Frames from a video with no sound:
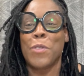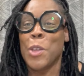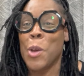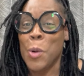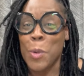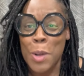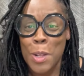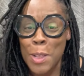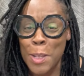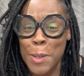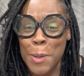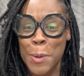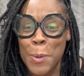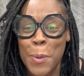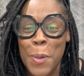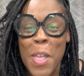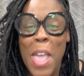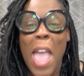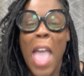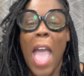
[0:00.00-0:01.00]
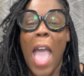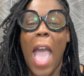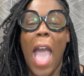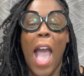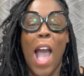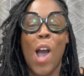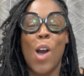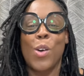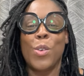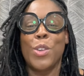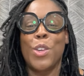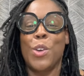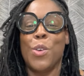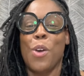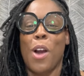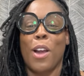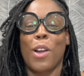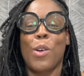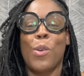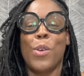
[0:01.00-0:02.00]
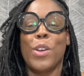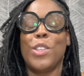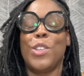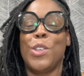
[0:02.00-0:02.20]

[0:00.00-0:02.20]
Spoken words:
no clue how you are going